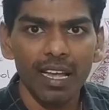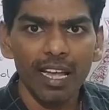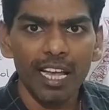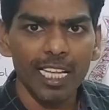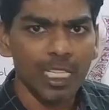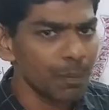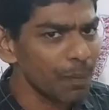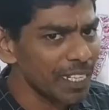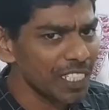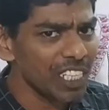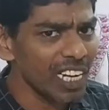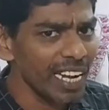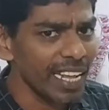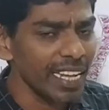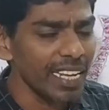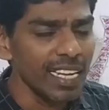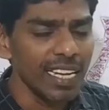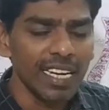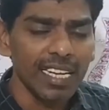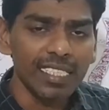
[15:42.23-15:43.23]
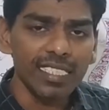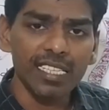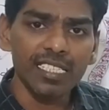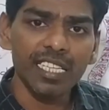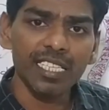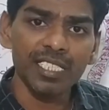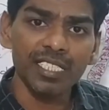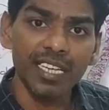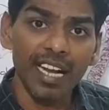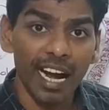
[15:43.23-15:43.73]
Especially this
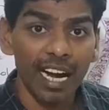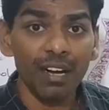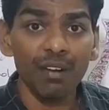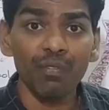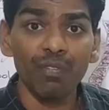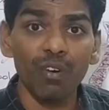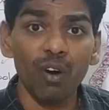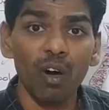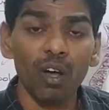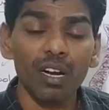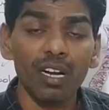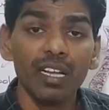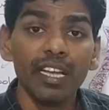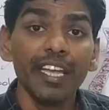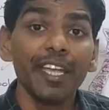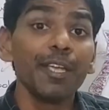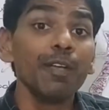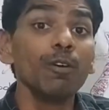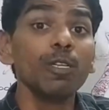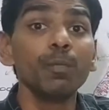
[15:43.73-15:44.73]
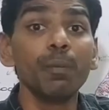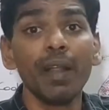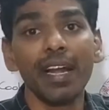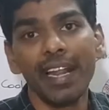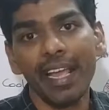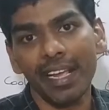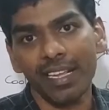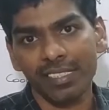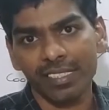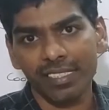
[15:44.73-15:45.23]
is done for huge
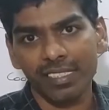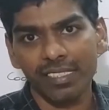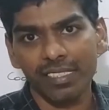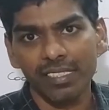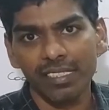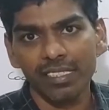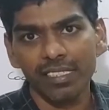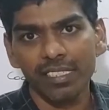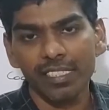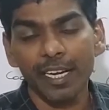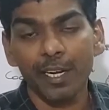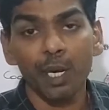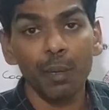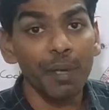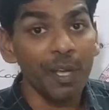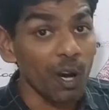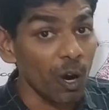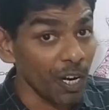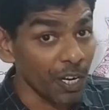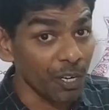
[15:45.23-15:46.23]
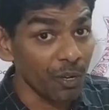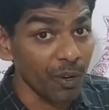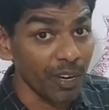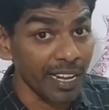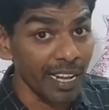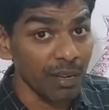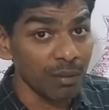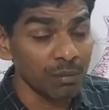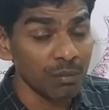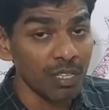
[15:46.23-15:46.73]
buildings, say to be an
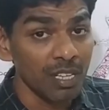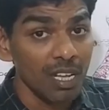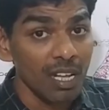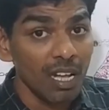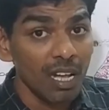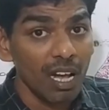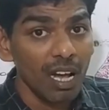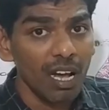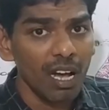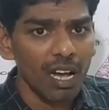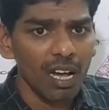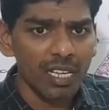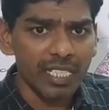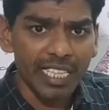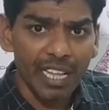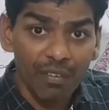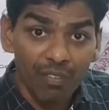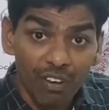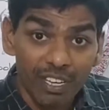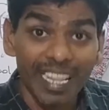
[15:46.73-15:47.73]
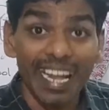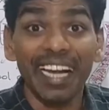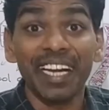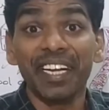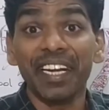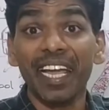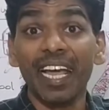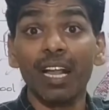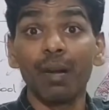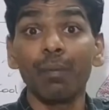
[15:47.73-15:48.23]
auditorium, say for the
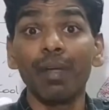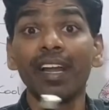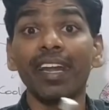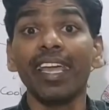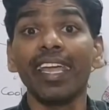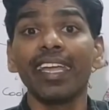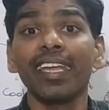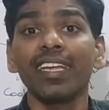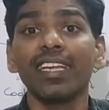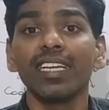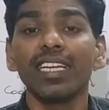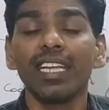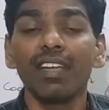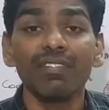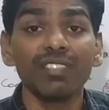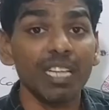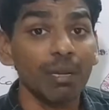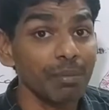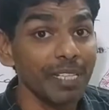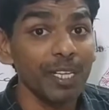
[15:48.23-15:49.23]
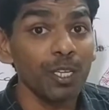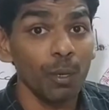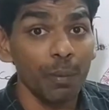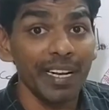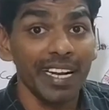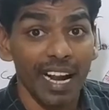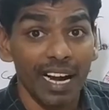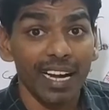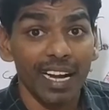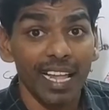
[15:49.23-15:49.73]
entire building. If something to be
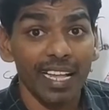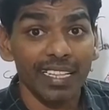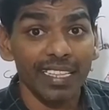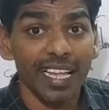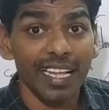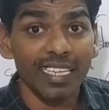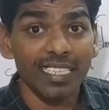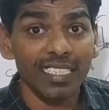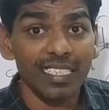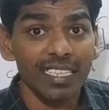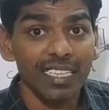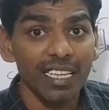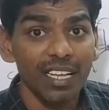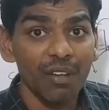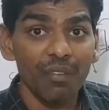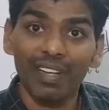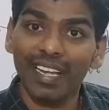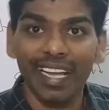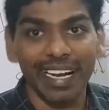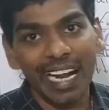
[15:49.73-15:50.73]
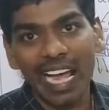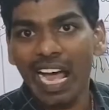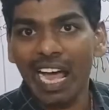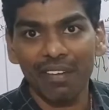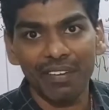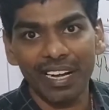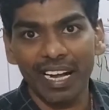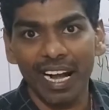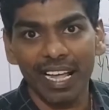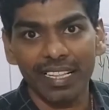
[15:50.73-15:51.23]
done like that, we can
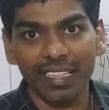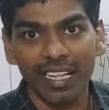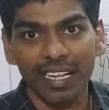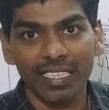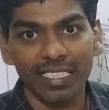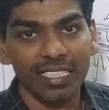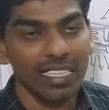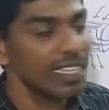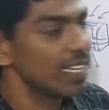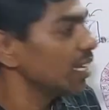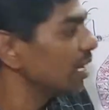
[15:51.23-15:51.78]
have it like that.